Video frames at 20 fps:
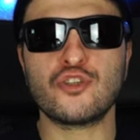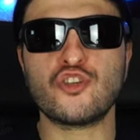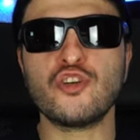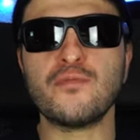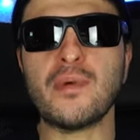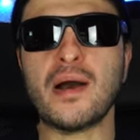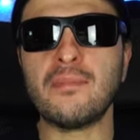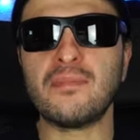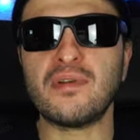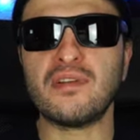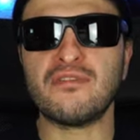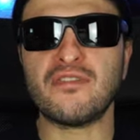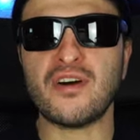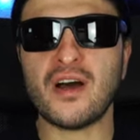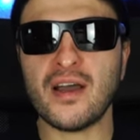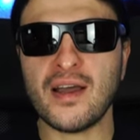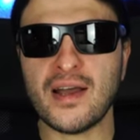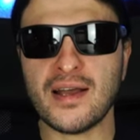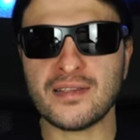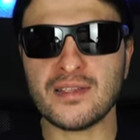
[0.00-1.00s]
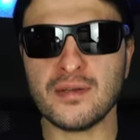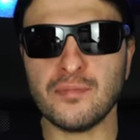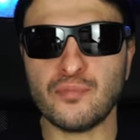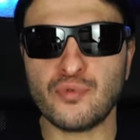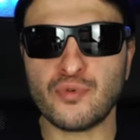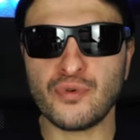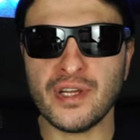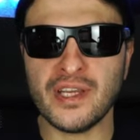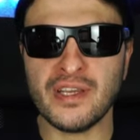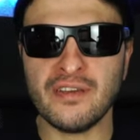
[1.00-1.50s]
tube amplifier as a
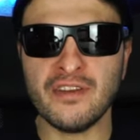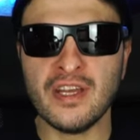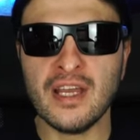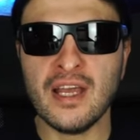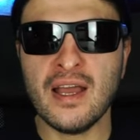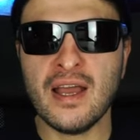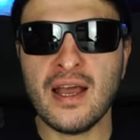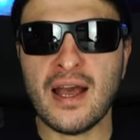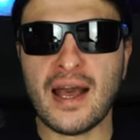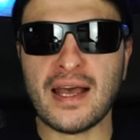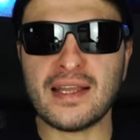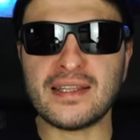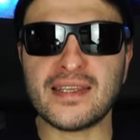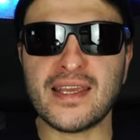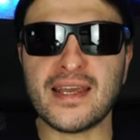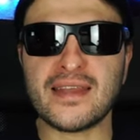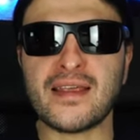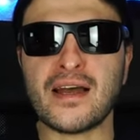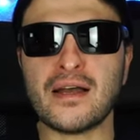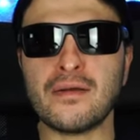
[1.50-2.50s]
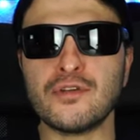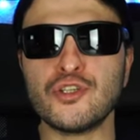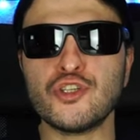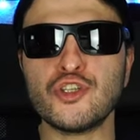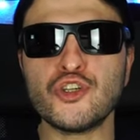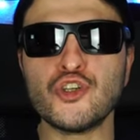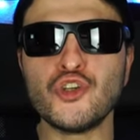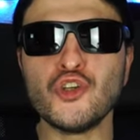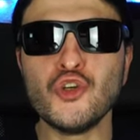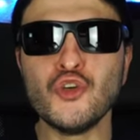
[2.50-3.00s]
pre and get that
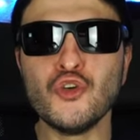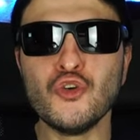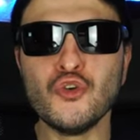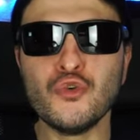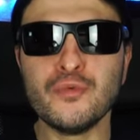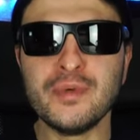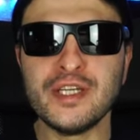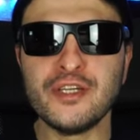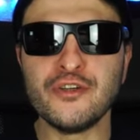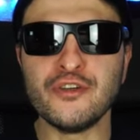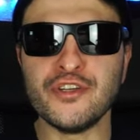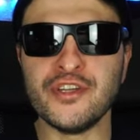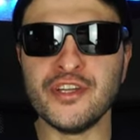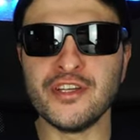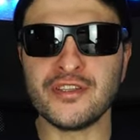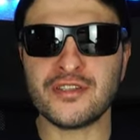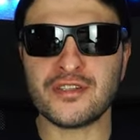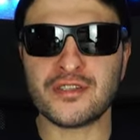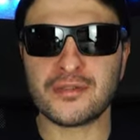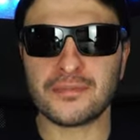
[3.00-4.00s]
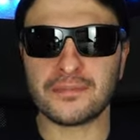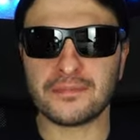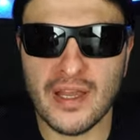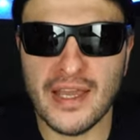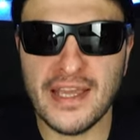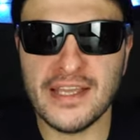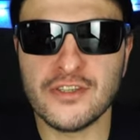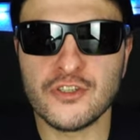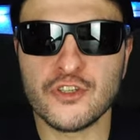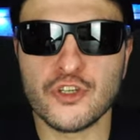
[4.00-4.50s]
tubey goodness
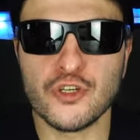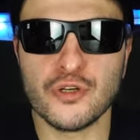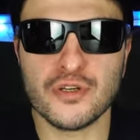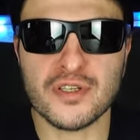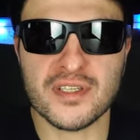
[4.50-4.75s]
into your